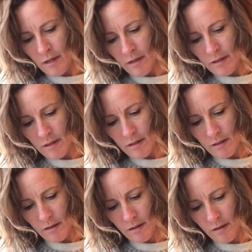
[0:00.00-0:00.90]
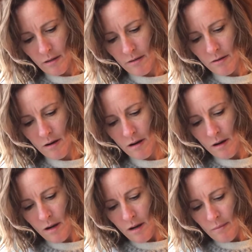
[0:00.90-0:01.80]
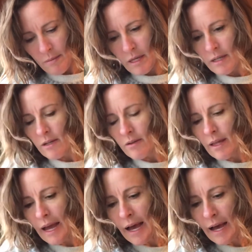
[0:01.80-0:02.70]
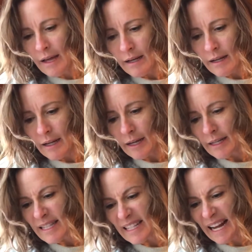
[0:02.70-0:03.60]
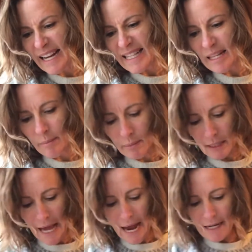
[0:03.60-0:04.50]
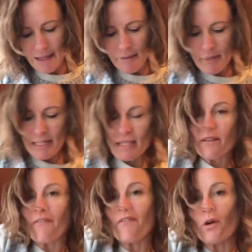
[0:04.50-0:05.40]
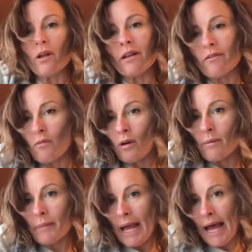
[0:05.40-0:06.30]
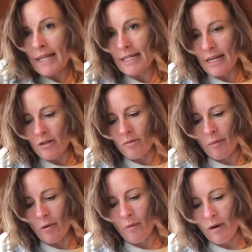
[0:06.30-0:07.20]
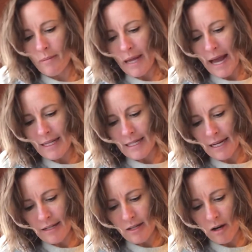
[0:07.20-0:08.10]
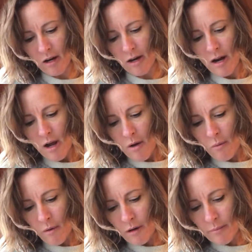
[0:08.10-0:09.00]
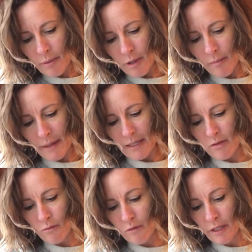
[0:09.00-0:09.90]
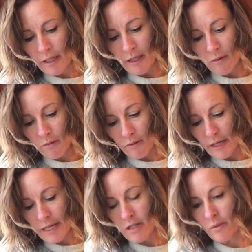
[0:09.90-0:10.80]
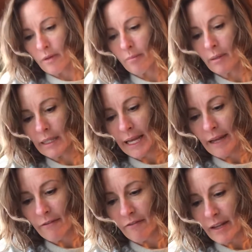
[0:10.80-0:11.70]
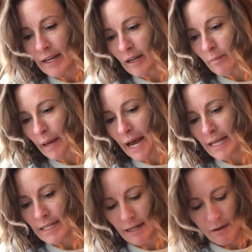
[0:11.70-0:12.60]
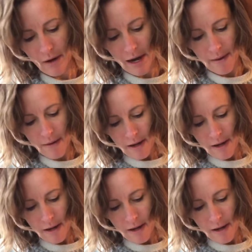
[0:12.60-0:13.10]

So I'm gonna do that, and it's nice and black. That means it's full of worm castings. Remember, worm castings are worm poop, and it's really rich with plant feeding capacity, right?